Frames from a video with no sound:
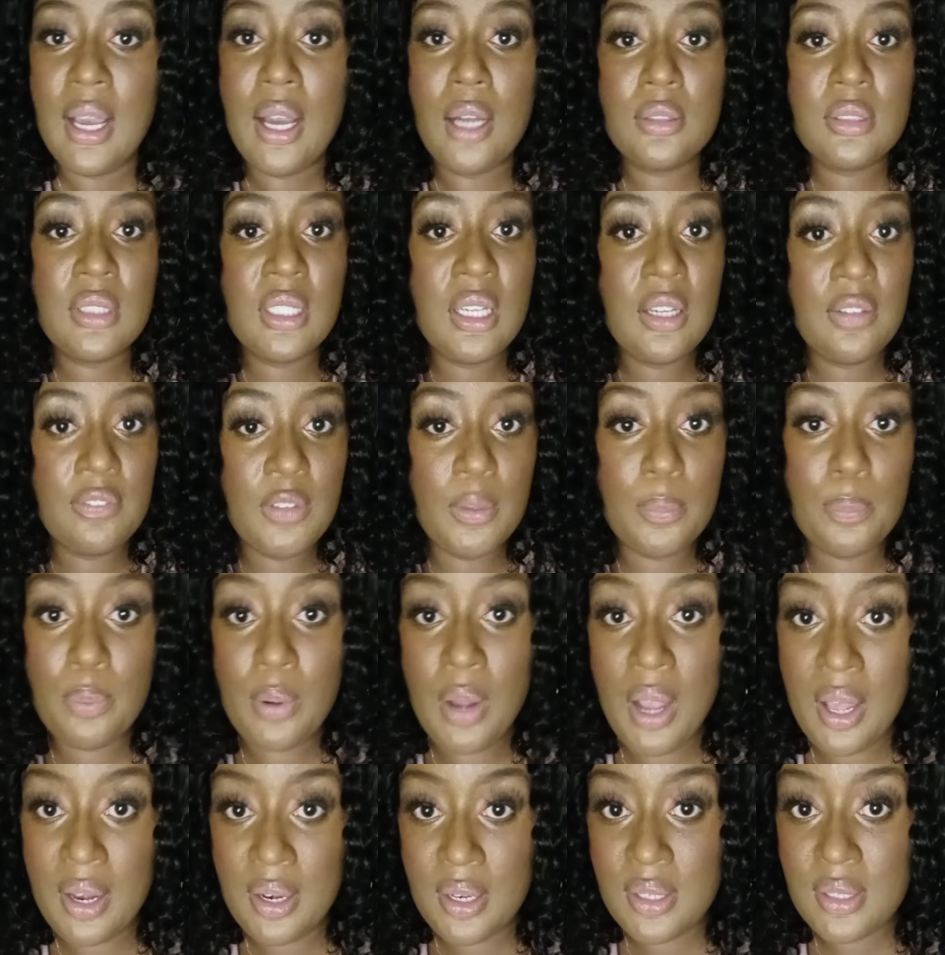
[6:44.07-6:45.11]
I'll think of the
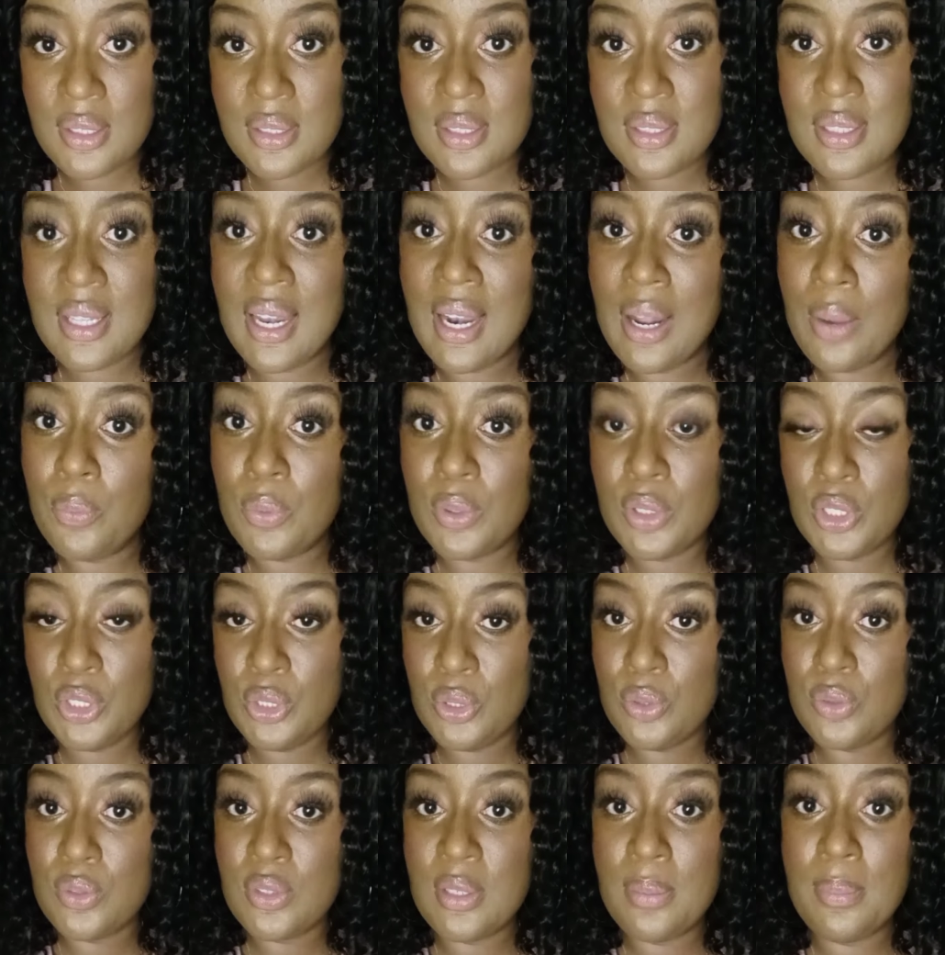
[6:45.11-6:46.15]
products that I want to
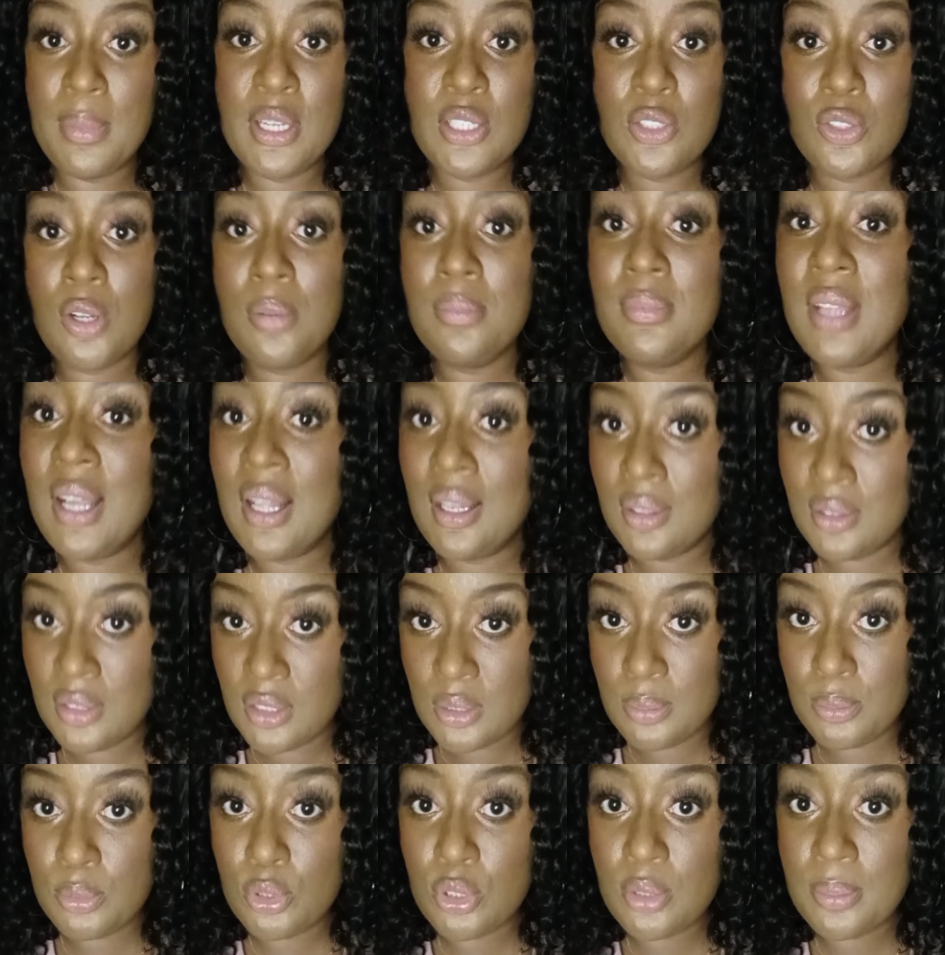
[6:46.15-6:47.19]
use and make sure I'm
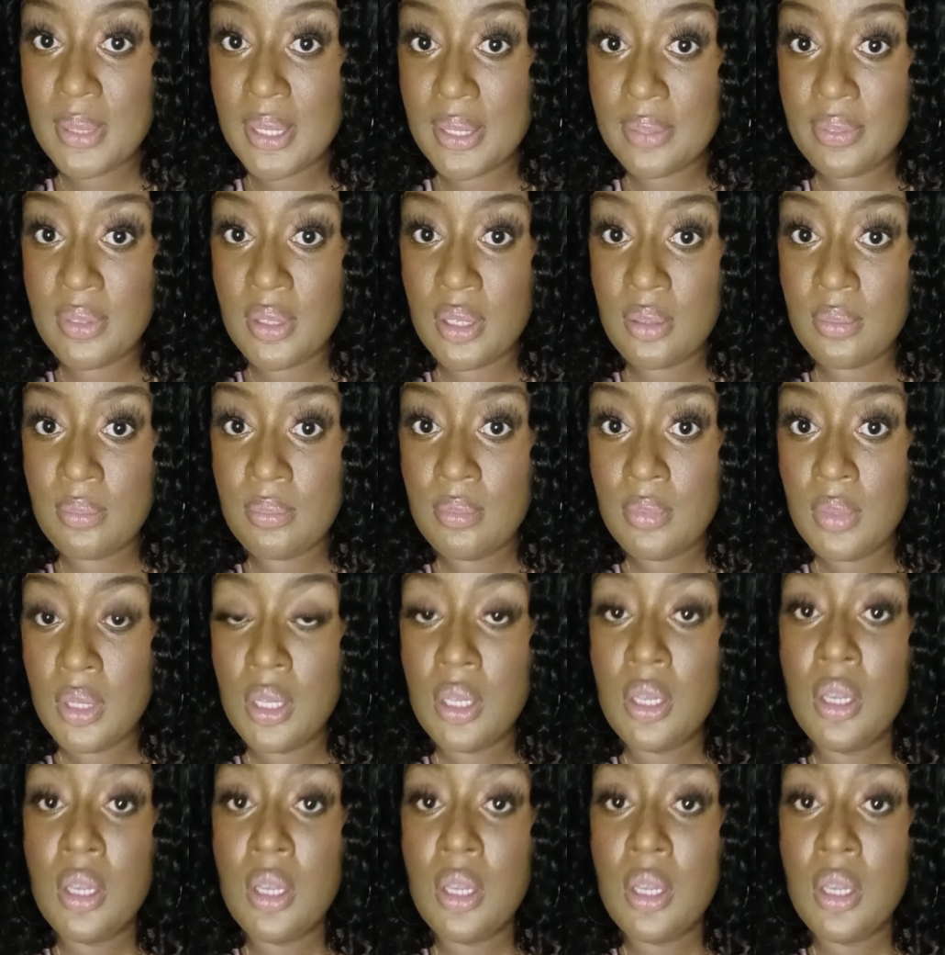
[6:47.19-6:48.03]
knowledgeable about them.